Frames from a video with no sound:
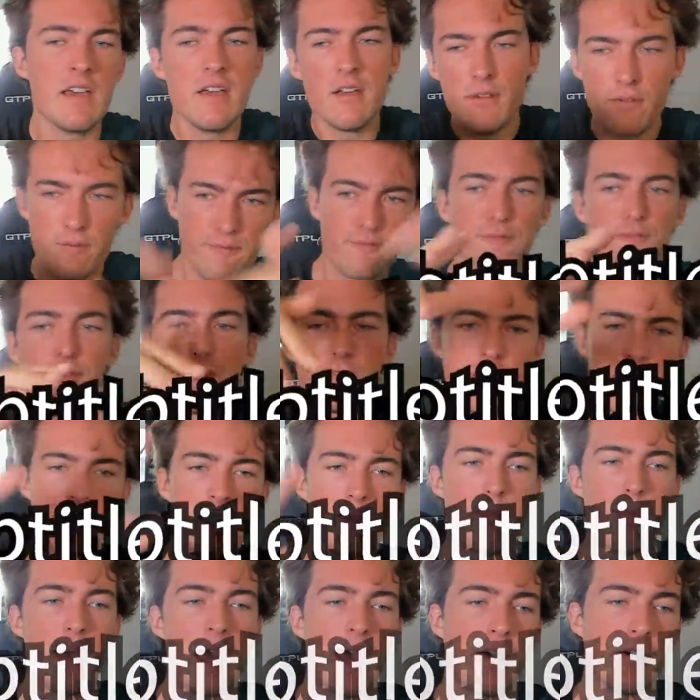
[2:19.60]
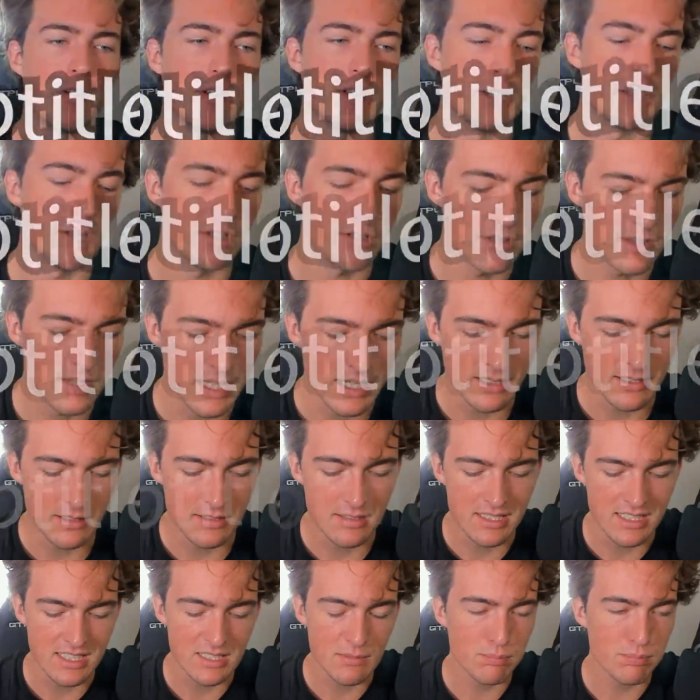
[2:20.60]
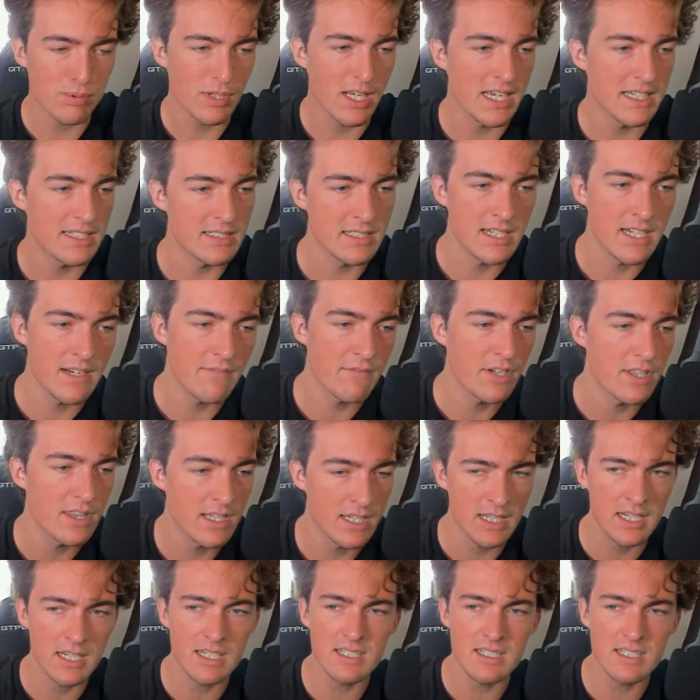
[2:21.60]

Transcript: fly about, you know, they displace and everything, and